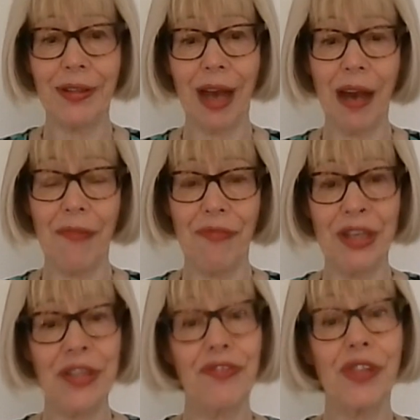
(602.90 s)
half
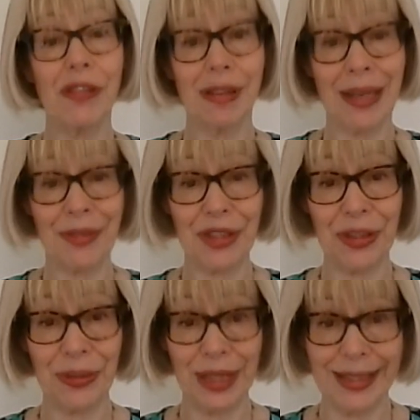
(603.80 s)
fund for around
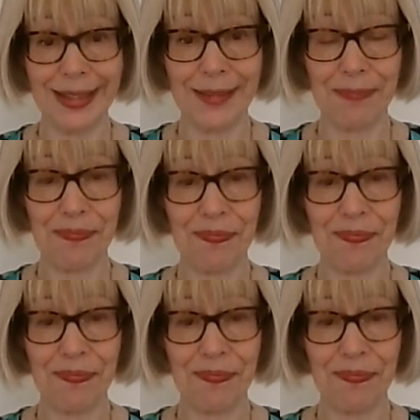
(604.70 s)
2 years.